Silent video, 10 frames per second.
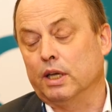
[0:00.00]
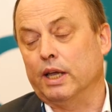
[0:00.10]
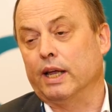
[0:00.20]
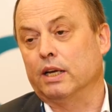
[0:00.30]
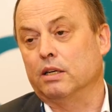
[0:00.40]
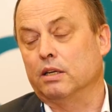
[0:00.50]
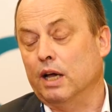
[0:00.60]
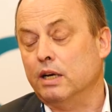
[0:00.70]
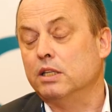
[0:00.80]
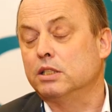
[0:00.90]
And
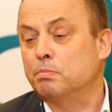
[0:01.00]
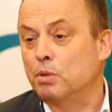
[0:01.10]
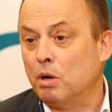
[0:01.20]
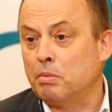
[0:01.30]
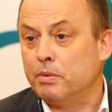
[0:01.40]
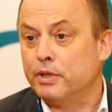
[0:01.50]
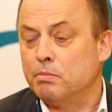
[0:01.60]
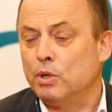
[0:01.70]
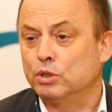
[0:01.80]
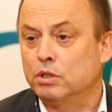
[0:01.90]
that is probably the
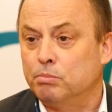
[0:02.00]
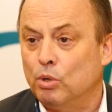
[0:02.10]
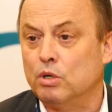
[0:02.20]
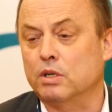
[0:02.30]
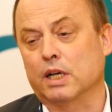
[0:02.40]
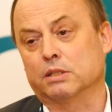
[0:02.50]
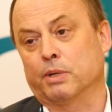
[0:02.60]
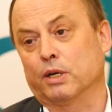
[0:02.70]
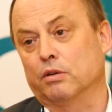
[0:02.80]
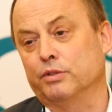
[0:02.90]
most important
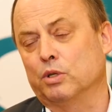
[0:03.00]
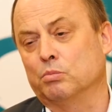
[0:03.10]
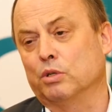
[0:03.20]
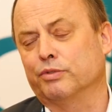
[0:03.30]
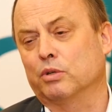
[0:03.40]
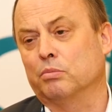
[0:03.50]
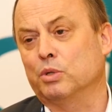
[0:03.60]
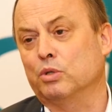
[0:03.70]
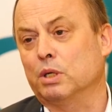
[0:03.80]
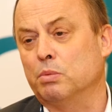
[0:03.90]
aspect of neuromorphic
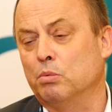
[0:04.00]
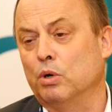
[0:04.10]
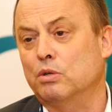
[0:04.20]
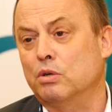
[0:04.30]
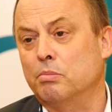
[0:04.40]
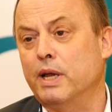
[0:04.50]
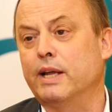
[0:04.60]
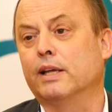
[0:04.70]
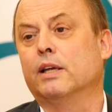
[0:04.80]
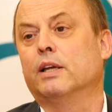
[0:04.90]
computing. We want to
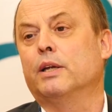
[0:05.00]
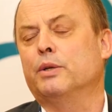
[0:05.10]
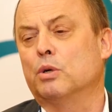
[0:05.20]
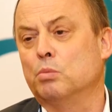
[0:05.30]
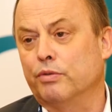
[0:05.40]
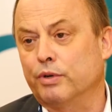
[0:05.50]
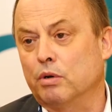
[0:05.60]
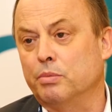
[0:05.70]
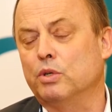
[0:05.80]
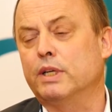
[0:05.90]
make neuromorphic
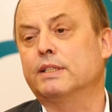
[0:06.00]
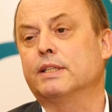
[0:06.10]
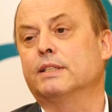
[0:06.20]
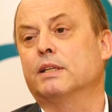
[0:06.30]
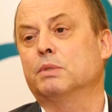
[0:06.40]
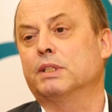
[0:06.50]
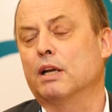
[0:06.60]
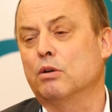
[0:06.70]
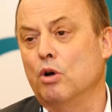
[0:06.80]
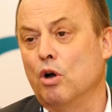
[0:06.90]
computing systems
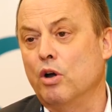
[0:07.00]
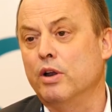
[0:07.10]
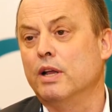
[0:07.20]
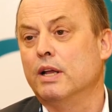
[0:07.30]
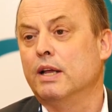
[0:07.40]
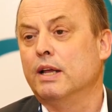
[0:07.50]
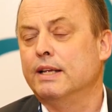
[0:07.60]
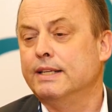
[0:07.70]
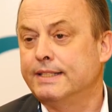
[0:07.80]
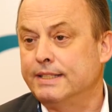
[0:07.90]
that learn
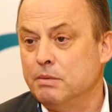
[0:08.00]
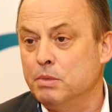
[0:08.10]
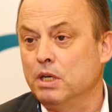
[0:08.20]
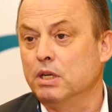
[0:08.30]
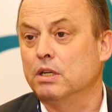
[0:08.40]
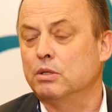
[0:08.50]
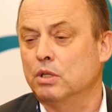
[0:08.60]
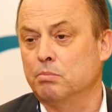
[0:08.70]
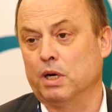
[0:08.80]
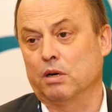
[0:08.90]
similar to
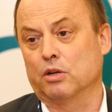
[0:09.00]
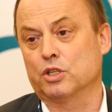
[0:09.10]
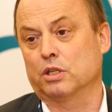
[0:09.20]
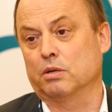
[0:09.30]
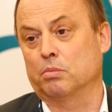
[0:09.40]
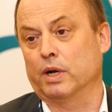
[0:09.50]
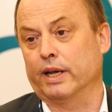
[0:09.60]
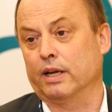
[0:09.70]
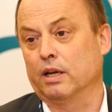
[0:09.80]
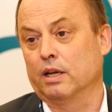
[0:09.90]
the biological
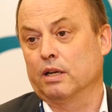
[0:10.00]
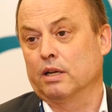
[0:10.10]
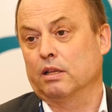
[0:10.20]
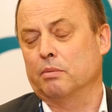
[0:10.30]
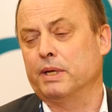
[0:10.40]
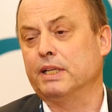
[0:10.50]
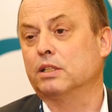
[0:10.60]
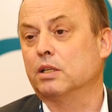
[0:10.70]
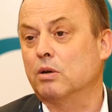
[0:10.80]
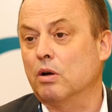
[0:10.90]
brain. That means,
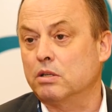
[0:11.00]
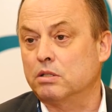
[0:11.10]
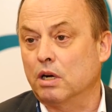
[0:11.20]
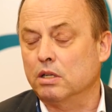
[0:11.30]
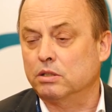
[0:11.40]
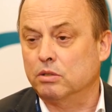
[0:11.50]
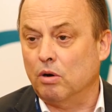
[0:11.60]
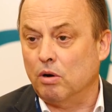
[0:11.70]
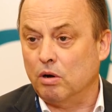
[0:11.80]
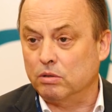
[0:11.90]
in contrast to
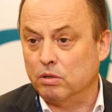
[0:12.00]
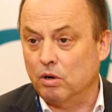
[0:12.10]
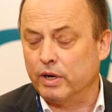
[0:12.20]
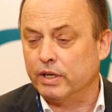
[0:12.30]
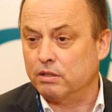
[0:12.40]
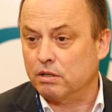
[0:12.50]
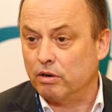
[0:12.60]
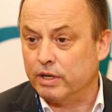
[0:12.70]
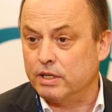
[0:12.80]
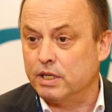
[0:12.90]
ongoing
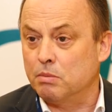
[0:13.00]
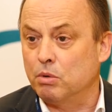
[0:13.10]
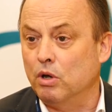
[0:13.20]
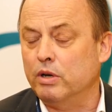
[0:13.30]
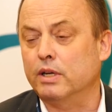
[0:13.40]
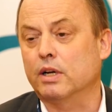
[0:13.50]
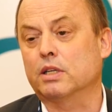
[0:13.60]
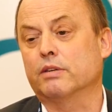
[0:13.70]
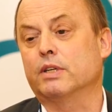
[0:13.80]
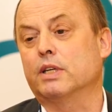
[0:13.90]
current deep learning
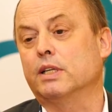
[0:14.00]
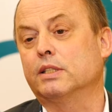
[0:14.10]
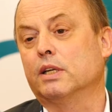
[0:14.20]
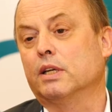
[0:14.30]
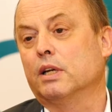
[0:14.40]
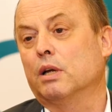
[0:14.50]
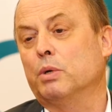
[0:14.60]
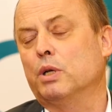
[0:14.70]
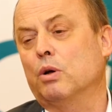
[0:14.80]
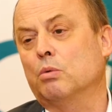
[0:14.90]
activities,
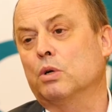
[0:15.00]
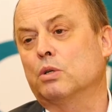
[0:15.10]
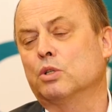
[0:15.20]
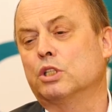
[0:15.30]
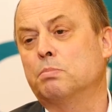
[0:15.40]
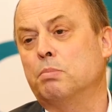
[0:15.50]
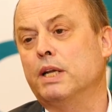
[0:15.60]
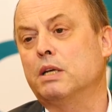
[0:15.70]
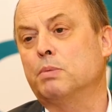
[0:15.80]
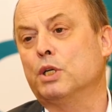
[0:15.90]
we don't want to
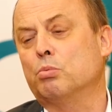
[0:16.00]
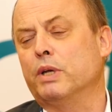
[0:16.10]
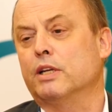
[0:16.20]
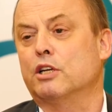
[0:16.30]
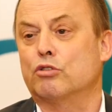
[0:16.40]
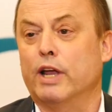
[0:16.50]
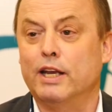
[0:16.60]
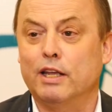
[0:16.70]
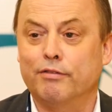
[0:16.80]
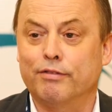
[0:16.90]
split between a
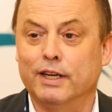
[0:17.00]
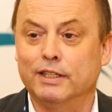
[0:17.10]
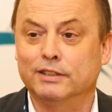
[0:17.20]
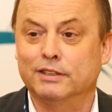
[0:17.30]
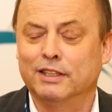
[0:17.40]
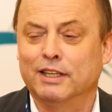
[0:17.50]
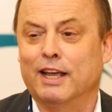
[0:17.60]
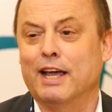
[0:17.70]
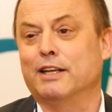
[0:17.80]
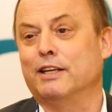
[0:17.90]
training phase
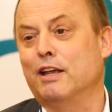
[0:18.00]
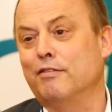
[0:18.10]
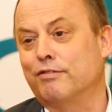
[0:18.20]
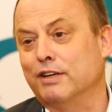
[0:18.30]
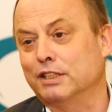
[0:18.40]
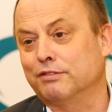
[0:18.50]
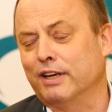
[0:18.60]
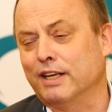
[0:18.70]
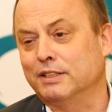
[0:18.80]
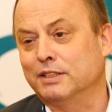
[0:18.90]
and an inference
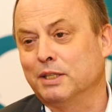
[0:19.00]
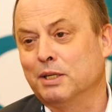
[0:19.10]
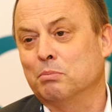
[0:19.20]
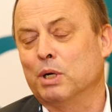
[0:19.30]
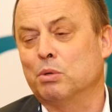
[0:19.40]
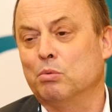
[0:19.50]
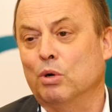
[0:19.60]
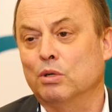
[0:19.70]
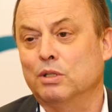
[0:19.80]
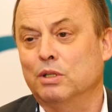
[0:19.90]
phase, but we
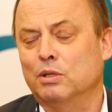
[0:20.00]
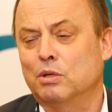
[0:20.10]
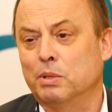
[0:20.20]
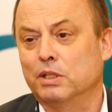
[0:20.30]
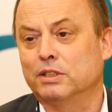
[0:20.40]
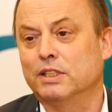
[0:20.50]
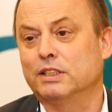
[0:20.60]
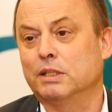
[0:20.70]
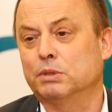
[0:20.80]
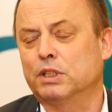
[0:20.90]
want to build
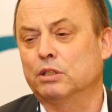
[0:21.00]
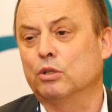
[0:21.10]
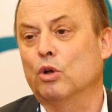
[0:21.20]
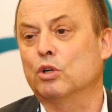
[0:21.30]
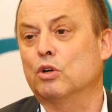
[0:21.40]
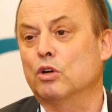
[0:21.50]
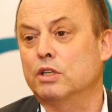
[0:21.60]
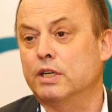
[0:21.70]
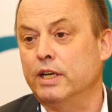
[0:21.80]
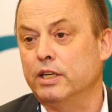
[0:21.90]
systems that learn
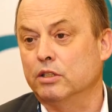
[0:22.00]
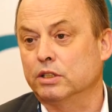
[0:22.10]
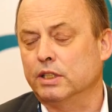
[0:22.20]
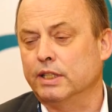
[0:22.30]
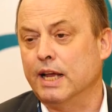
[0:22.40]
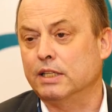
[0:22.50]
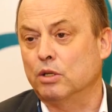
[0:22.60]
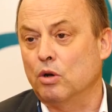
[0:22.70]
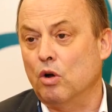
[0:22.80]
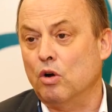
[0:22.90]
continuously.
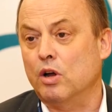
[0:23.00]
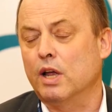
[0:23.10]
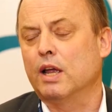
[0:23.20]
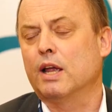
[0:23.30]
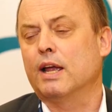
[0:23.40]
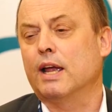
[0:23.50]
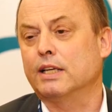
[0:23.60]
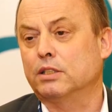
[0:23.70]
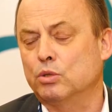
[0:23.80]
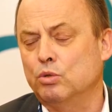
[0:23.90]

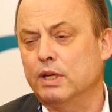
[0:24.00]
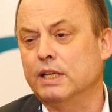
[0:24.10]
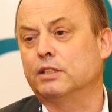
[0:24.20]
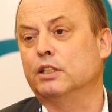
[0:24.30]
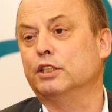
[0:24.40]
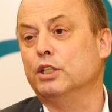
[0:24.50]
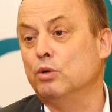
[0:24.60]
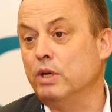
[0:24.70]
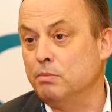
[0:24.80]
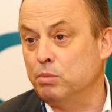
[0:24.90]
As soon as there is
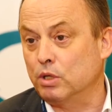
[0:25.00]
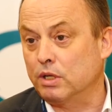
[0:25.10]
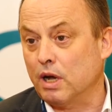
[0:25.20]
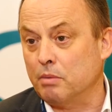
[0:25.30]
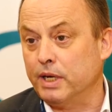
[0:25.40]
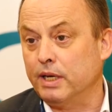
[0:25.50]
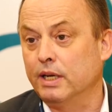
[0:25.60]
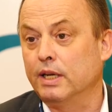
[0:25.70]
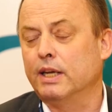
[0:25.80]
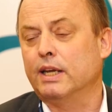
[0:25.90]
new input
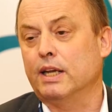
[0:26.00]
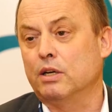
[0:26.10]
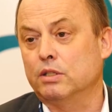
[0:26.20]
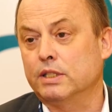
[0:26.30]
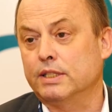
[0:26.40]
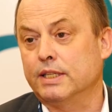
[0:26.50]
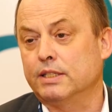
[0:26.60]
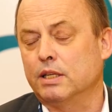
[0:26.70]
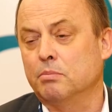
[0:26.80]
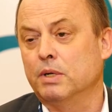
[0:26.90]
coming into the
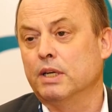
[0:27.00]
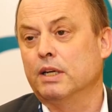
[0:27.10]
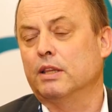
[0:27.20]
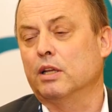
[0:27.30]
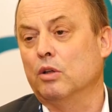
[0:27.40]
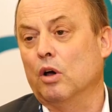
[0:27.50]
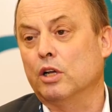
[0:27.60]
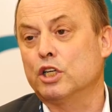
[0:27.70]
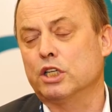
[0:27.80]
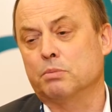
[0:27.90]
system, the
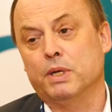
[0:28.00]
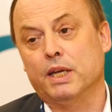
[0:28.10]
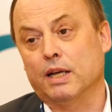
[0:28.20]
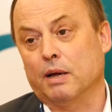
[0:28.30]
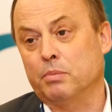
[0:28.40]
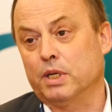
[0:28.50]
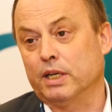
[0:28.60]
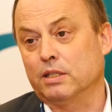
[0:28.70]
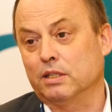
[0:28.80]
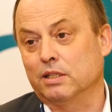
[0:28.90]
knowledge is being
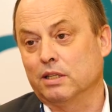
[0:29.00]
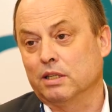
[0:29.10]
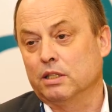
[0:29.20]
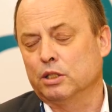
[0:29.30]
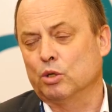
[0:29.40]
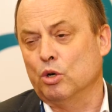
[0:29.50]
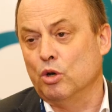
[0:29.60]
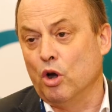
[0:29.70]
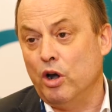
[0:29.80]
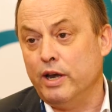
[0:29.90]
updated. So
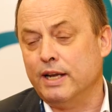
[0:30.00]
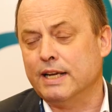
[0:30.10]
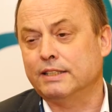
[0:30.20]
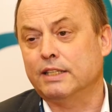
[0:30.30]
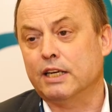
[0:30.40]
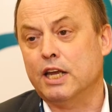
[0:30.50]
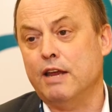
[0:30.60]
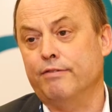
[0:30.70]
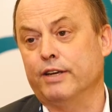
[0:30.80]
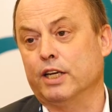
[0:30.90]
learning is the
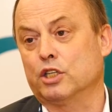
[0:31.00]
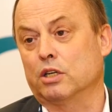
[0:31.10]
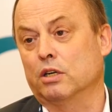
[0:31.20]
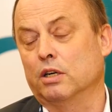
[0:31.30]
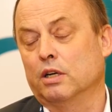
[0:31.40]
key feature.